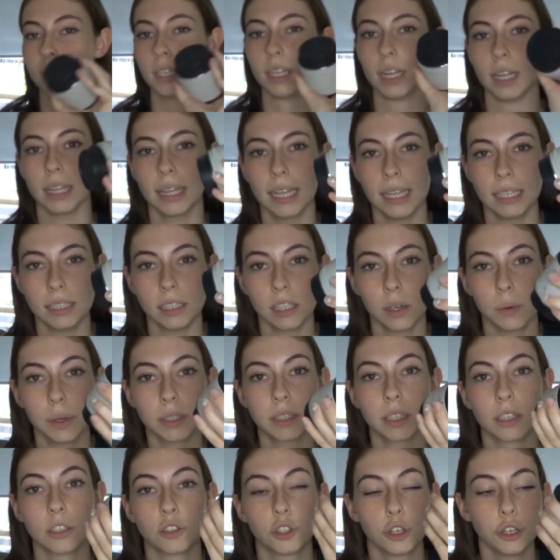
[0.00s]
this. So it's
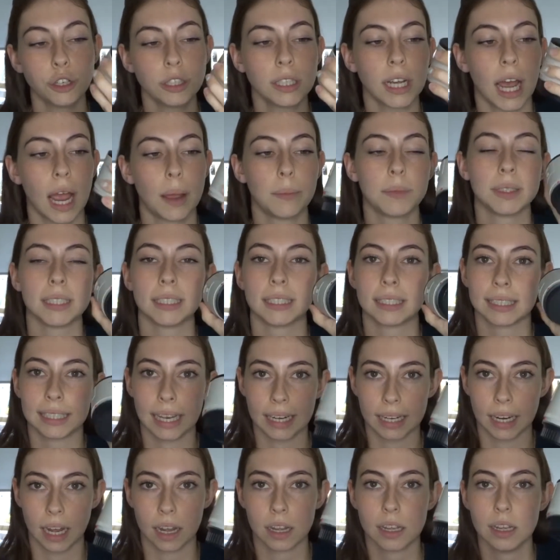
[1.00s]
a 2x
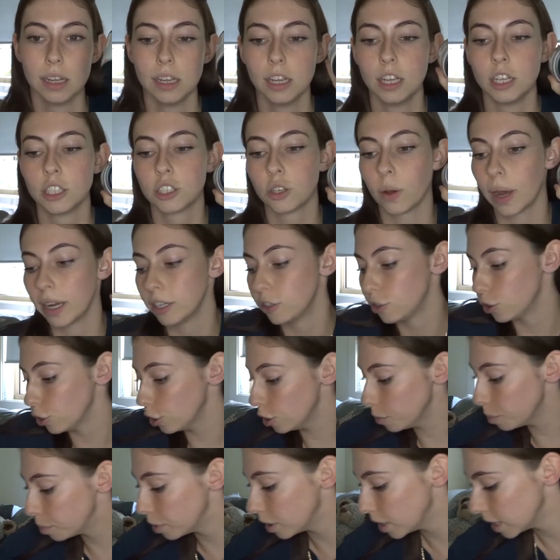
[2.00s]
extender. So I
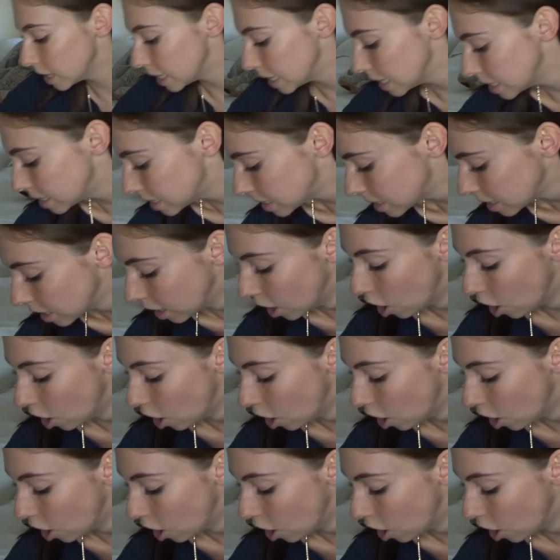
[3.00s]
do put this